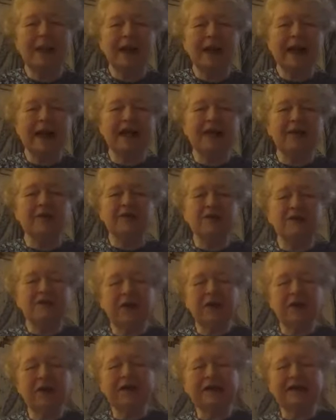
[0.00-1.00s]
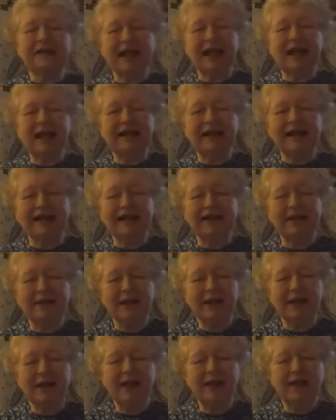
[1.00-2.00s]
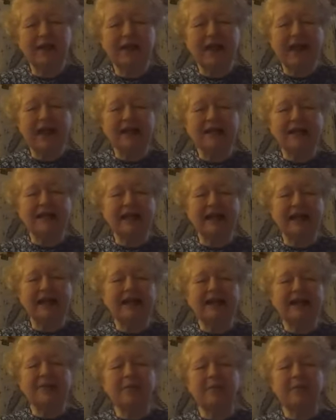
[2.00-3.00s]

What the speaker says: And it was very exciting that day.